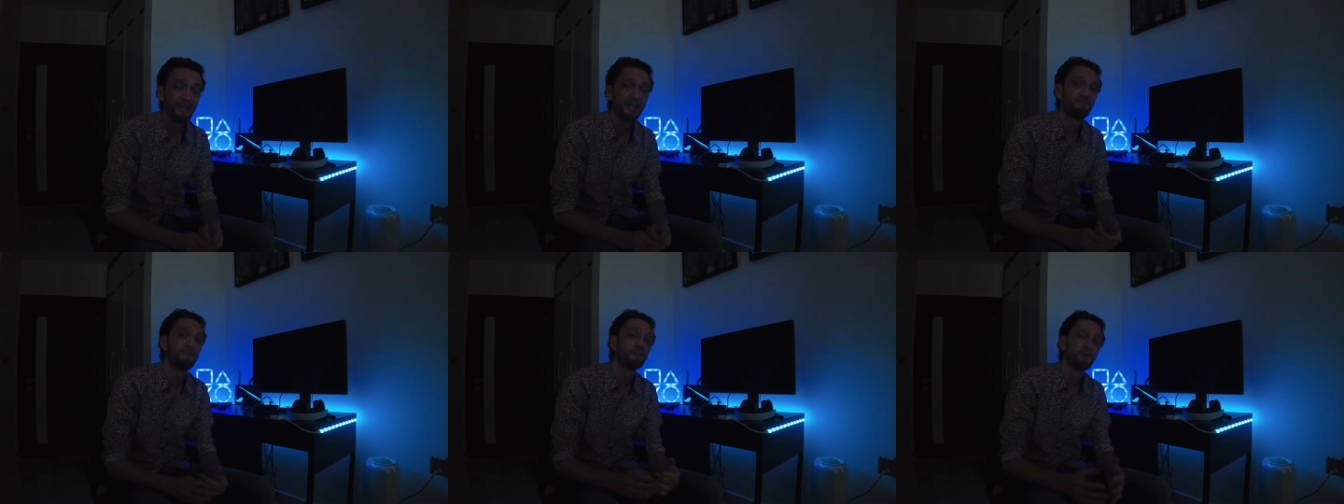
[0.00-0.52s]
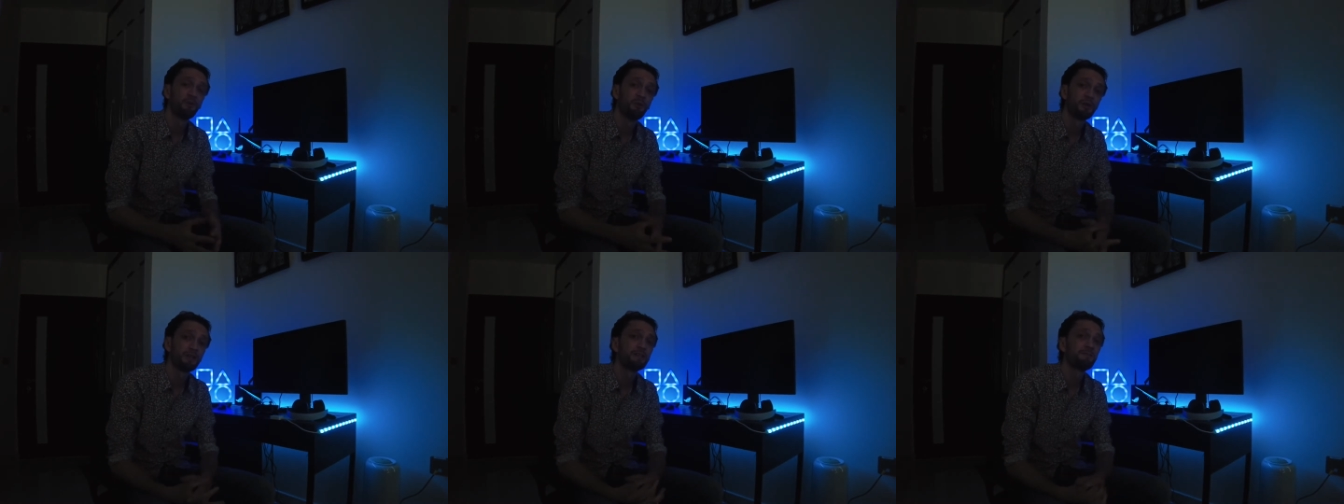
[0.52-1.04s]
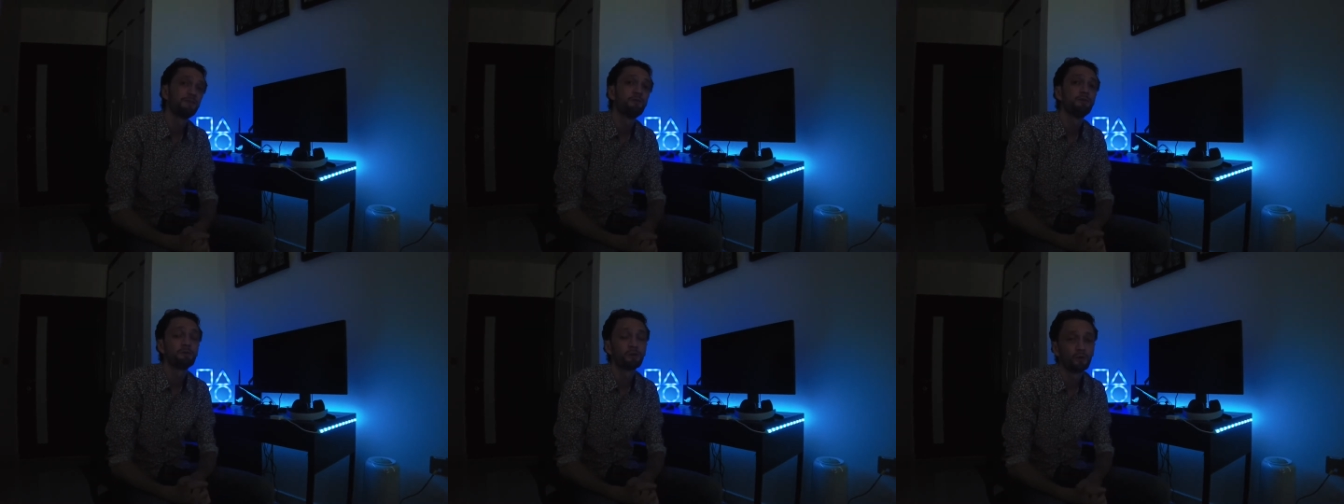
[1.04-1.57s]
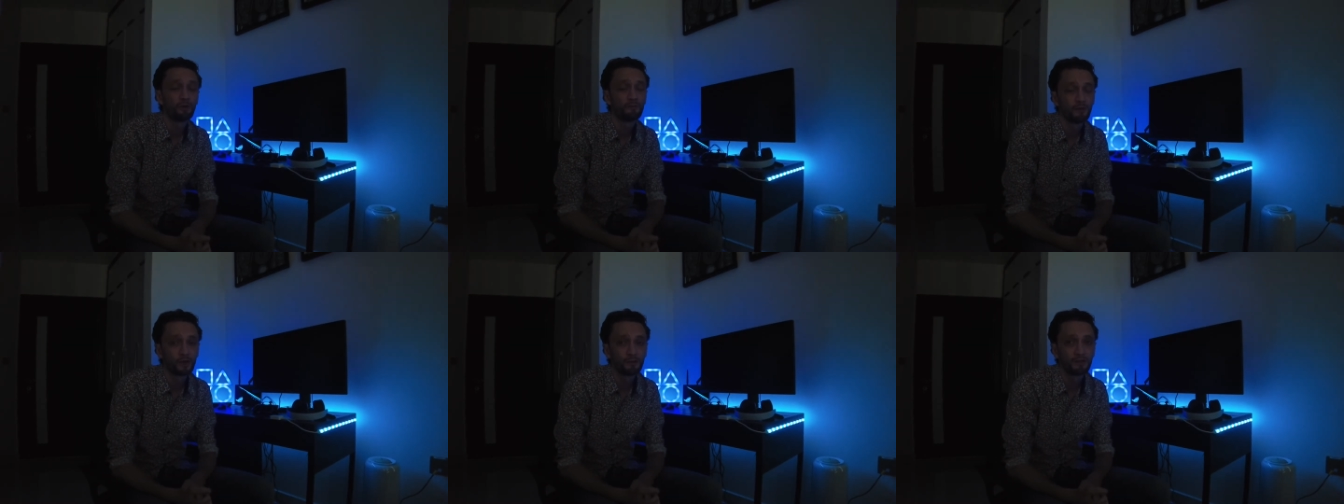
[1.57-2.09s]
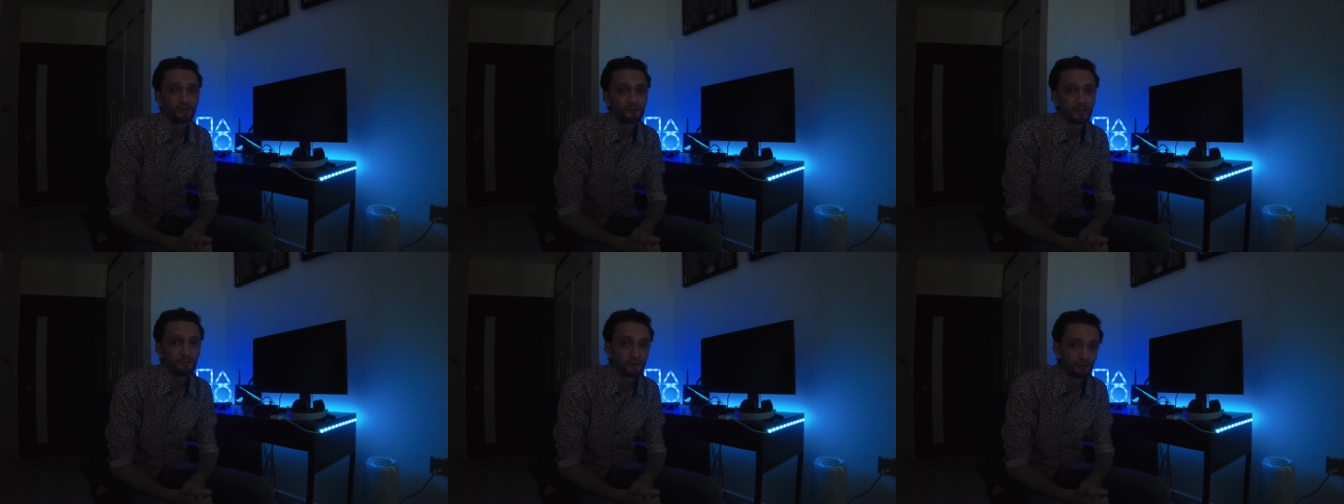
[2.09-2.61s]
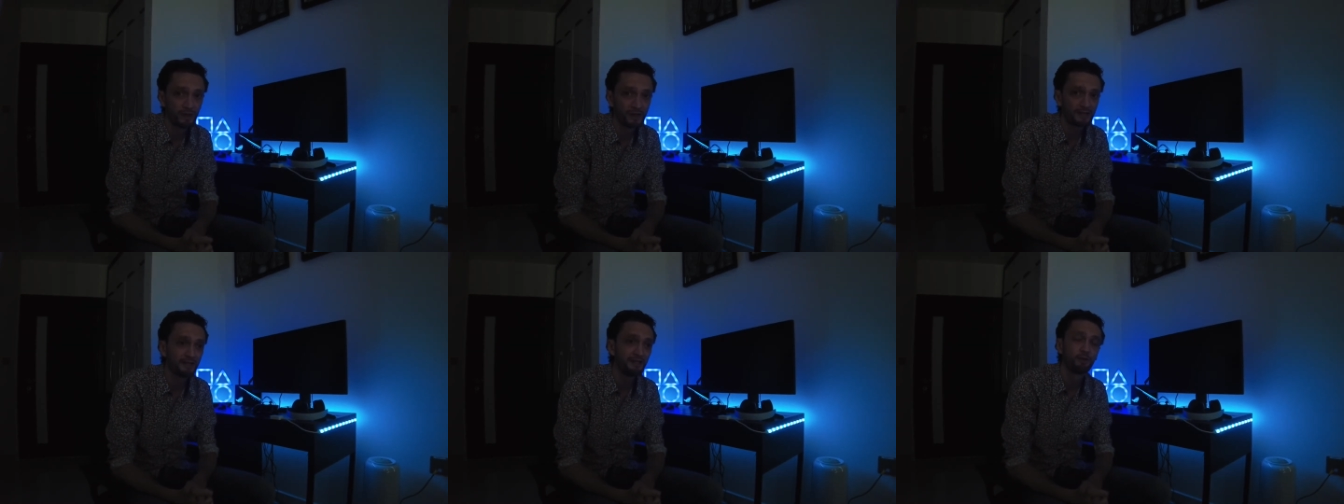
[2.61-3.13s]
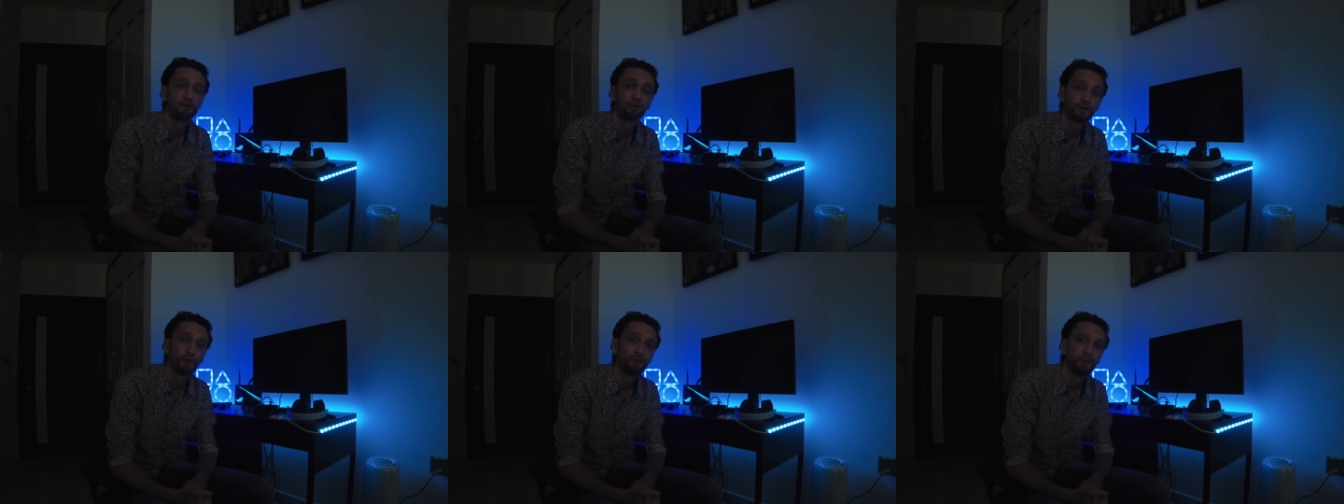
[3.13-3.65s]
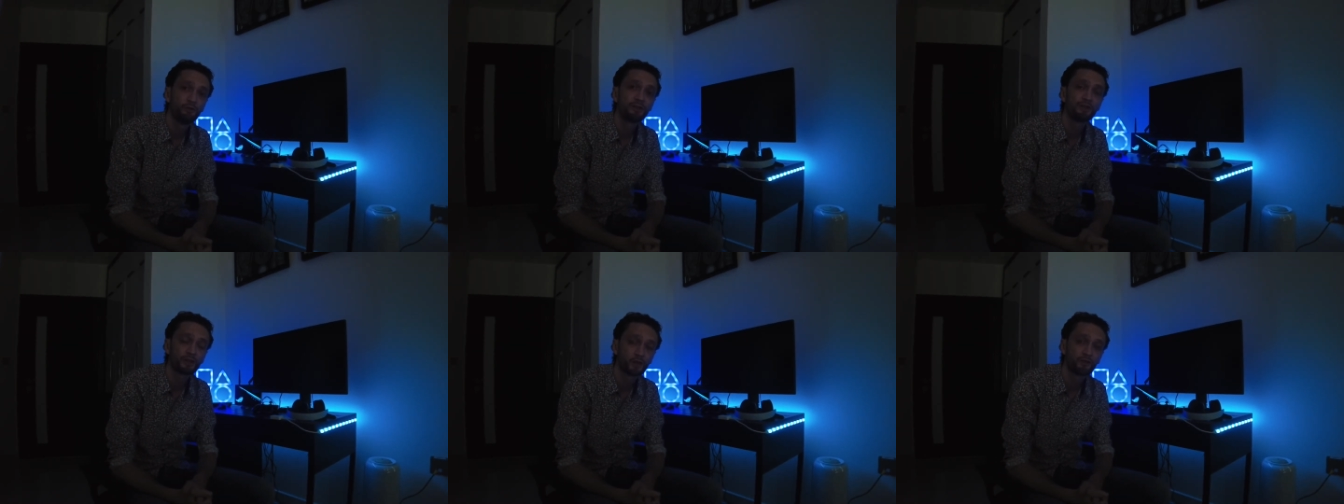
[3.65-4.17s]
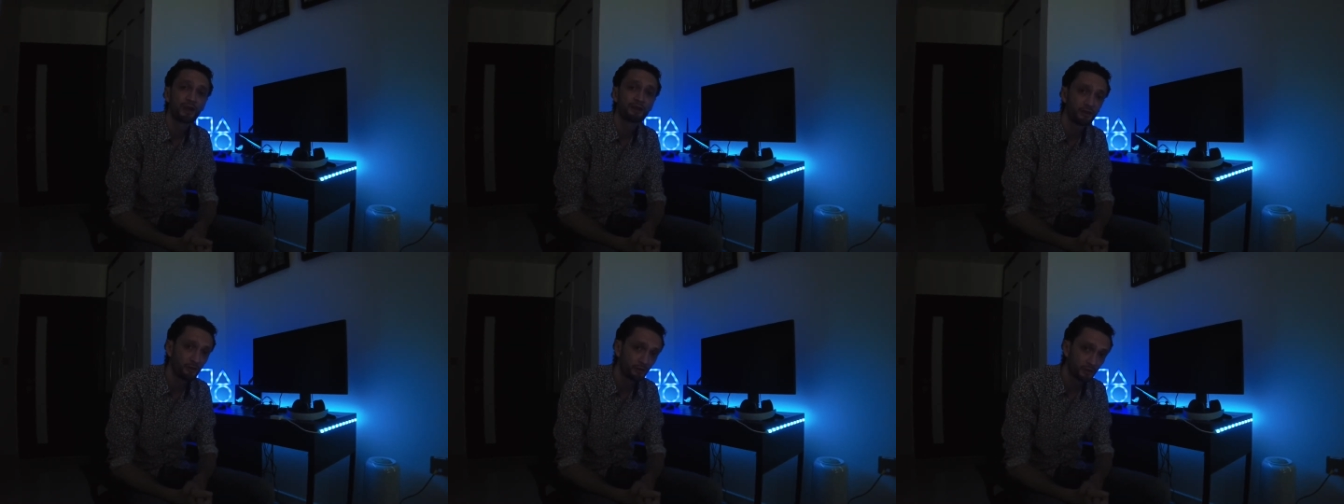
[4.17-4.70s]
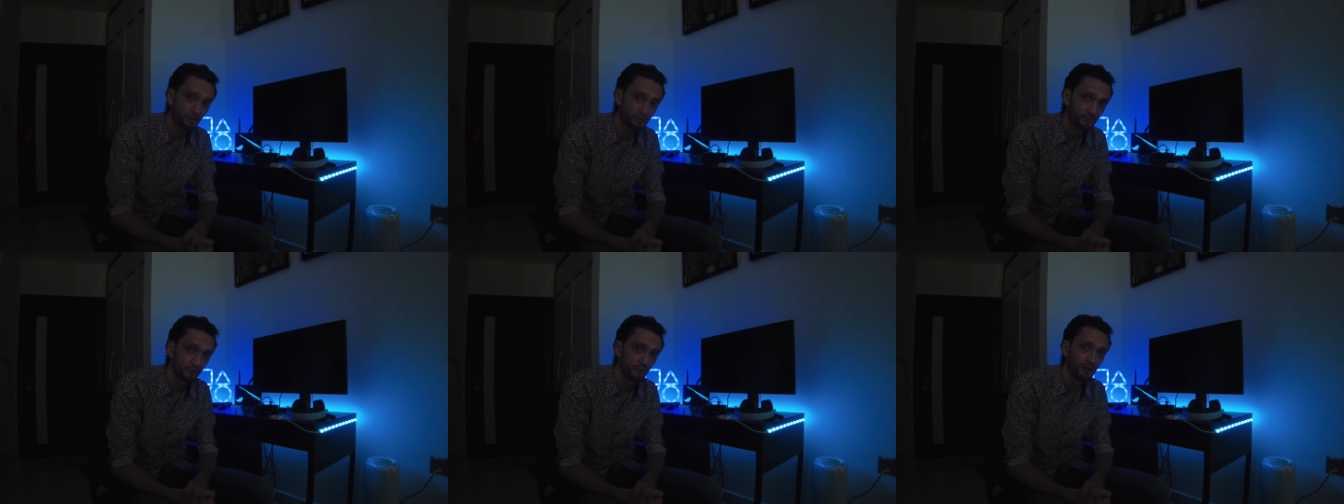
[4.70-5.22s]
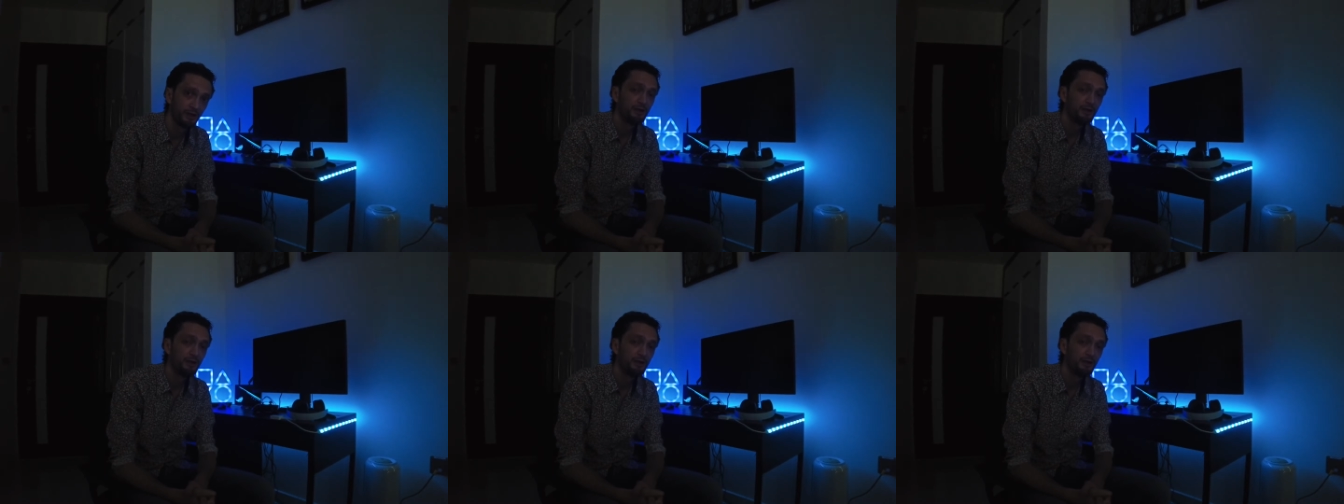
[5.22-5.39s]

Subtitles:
If it's not working for you, you are not following the steps correctly, or you're not using the correct donor controller.